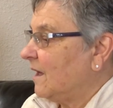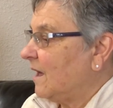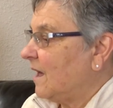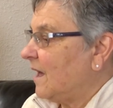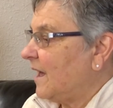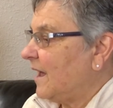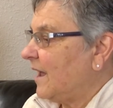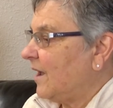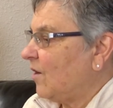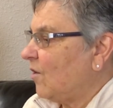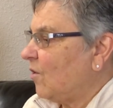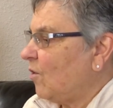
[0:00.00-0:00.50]

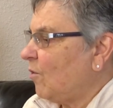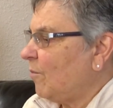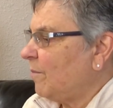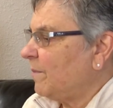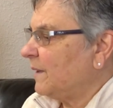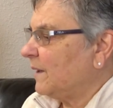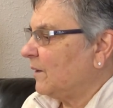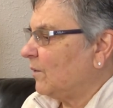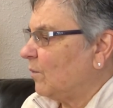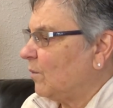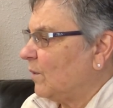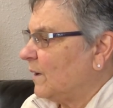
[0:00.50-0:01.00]
I hope
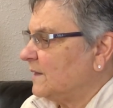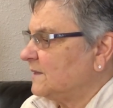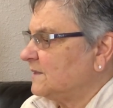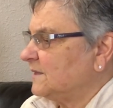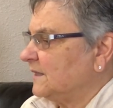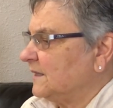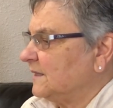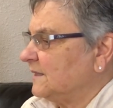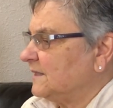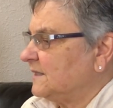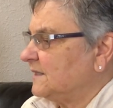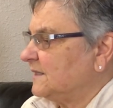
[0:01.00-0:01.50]
it
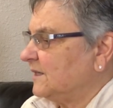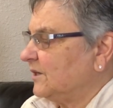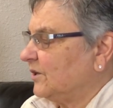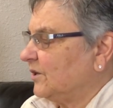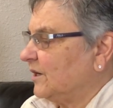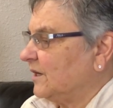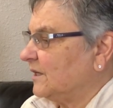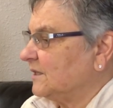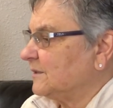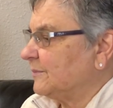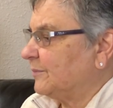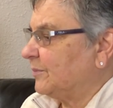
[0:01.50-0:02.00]
wasn't a
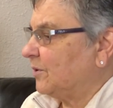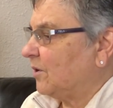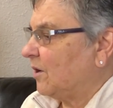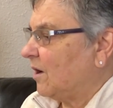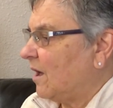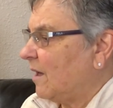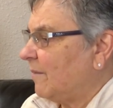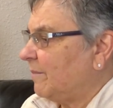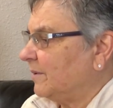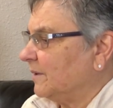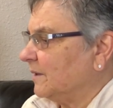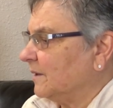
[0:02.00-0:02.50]
serious
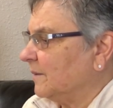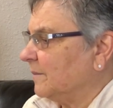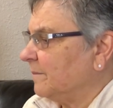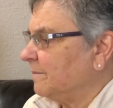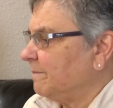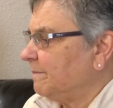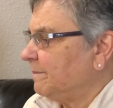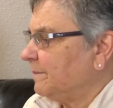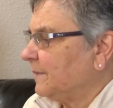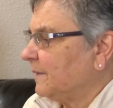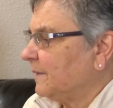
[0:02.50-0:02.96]
problem.